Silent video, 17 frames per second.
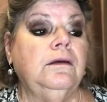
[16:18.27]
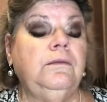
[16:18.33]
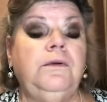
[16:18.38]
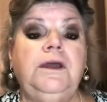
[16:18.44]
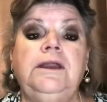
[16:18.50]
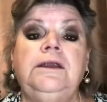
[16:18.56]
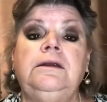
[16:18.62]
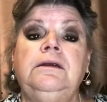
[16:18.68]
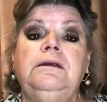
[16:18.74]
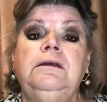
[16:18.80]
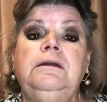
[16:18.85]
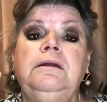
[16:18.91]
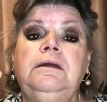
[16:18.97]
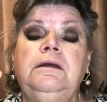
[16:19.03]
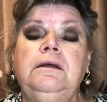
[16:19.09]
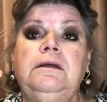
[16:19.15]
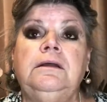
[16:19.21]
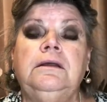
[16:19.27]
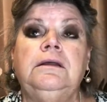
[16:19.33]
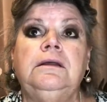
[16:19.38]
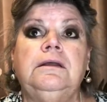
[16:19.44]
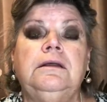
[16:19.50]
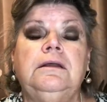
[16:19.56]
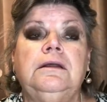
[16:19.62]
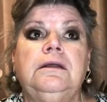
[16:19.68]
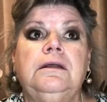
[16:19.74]
When
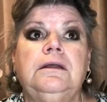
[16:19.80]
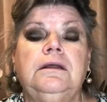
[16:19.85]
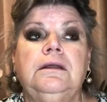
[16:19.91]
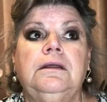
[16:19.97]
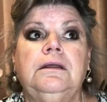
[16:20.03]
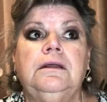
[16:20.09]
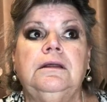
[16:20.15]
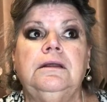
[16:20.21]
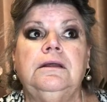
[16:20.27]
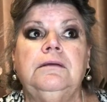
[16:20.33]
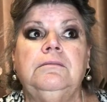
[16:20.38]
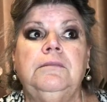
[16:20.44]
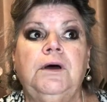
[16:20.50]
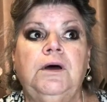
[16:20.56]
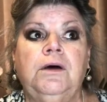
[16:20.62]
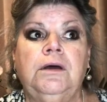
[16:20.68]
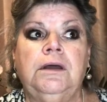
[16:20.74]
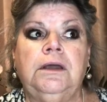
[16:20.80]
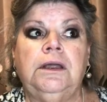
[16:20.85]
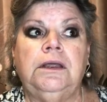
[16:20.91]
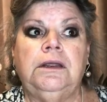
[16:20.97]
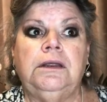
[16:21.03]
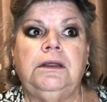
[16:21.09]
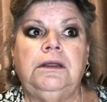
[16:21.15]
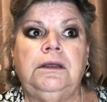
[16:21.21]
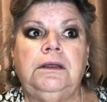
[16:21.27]

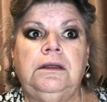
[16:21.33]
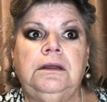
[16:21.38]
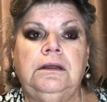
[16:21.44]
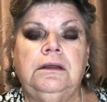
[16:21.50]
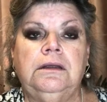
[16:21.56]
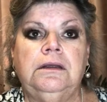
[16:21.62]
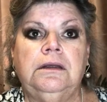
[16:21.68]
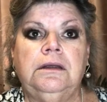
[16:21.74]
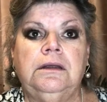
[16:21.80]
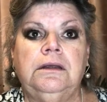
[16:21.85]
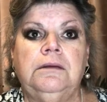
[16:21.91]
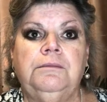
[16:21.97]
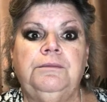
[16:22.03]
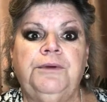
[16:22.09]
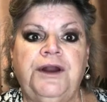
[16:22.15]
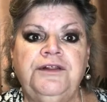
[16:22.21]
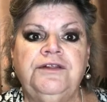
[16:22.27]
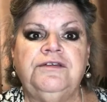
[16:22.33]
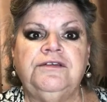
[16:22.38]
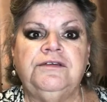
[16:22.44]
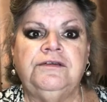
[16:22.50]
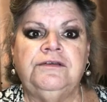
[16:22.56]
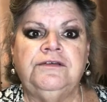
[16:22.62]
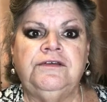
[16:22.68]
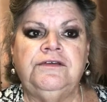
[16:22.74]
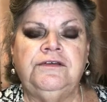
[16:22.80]
my brother
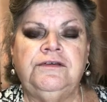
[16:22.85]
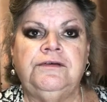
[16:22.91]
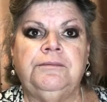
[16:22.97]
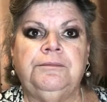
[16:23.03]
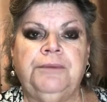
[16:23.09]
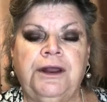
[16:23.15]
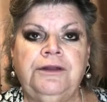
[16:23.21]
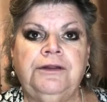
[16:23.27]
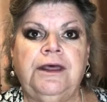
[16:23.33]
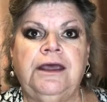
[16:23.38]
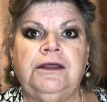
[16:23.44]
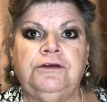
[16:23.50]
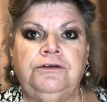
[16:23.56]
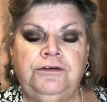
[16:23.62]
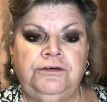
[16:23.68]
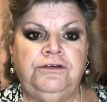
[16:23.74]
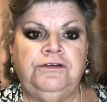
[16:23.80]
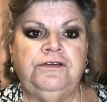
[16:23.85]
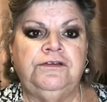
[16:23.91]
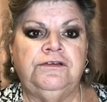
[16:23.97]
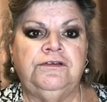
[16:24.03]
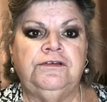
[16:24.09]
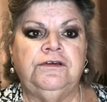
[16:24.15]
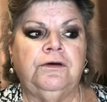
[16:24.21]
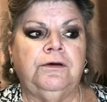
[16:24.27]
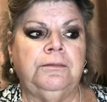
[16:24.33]
and two
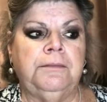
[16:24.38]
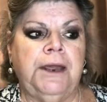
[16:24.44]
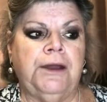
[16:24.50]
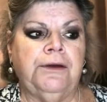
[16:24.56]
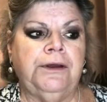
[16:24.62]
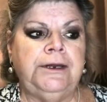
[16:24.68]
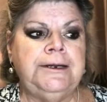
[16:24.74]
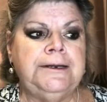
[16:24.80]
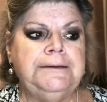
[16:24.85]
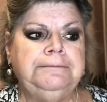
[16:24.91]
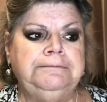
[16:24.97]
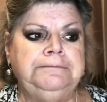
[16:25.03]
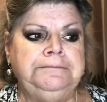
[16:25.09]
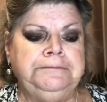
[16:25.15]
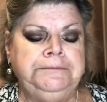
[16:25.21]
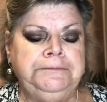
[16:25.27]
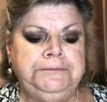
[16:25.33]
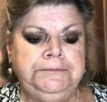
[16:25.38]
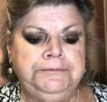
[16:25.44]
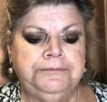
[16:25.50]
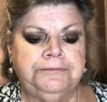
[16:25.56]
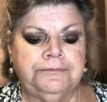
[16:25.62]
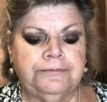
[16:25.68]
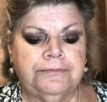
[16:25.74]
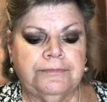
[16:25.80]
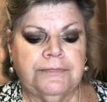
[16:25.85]
sisters got married
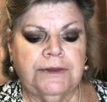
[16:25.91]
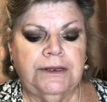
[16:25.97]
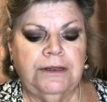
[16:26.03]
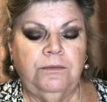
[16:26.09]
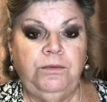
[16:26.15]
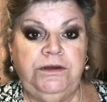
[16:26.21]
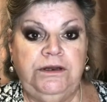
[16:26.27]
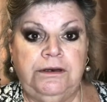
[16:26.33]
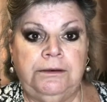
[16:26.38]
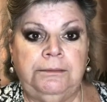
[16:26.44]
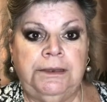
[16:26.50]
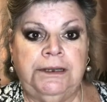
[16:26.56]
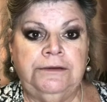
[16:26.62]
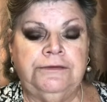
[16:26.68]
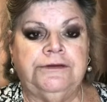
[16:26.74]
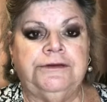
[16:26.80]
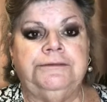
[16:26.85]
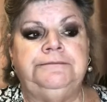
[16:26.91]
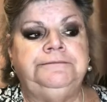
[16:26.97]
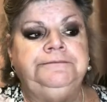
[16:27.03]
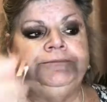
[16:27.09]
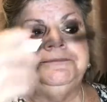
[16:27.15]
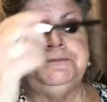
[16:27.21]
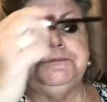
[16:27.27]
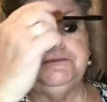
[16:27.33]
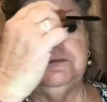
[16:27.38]
within a month,
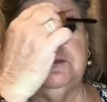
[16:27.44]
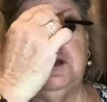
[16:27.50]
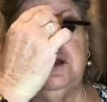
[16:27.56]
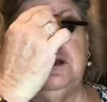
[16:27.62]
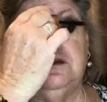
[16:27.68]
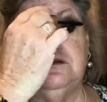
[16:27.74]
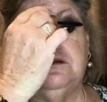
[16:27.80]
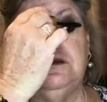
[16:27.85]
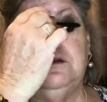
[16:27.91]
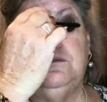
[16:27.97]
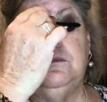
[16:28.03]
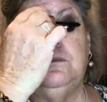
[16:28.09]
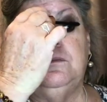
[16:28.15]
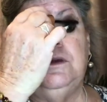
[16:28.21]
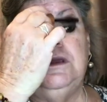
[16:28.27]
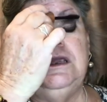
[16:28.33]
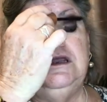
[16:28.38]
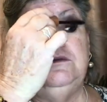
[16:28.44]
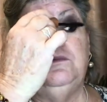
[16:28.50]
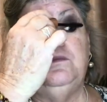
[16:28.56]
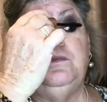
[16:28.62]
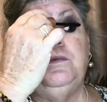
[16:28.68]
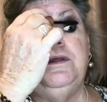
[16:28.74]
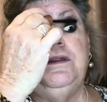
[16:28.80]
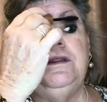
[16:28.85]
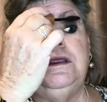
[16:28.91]

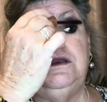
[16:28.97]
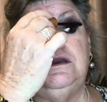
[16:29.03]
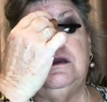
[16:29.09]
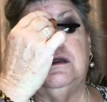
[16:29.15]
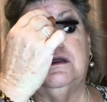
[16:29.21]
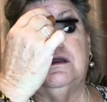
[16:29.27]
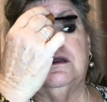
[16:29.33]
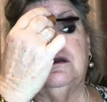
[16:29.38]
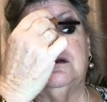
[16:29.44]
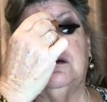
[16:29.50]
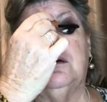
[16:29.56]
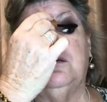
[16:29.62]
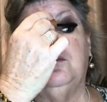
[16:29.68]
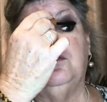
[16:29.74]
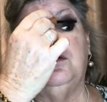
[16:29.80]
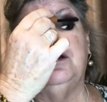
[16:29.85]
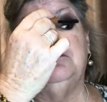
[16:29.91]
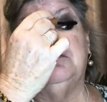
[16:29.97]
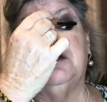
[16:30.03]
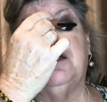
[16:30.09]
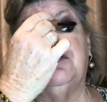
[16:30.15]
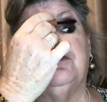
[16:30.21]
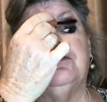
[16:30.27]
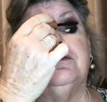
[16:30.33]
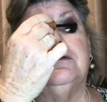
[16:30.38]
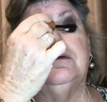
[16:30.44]
within 1
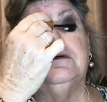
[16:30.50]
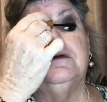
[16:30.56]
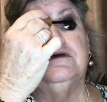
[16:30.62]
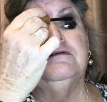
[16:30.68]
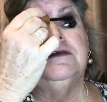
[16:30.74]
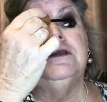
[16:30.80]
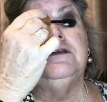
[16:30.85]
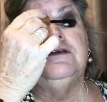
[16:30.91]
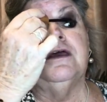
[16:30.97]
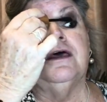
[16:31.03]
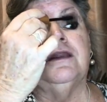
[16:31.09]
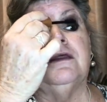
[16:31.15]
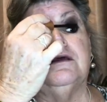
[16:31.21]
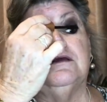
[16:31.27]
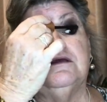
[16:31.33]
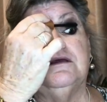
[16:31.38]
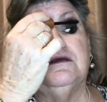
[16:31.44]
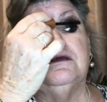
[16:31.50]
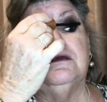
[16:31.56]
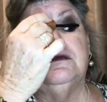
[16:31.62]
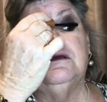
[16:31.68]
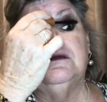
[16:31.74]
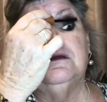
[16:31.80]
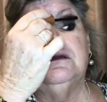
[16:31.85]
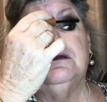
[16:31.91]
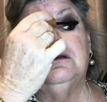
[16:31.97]
month of each other.
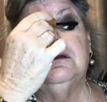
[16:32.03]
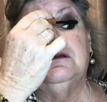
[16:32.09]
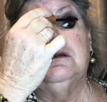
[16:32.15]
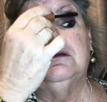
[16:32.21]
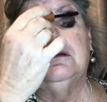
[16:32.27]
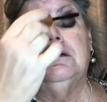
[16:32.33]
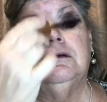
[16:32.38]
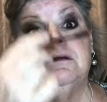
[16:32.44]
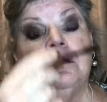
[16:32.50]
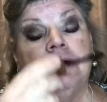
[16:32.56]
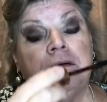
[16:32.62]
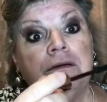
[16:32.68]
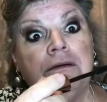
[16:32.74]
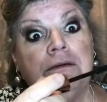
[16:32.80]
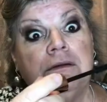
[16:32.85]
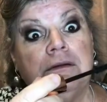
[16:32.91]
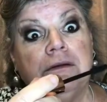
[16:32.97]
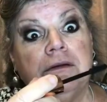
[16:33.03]
No,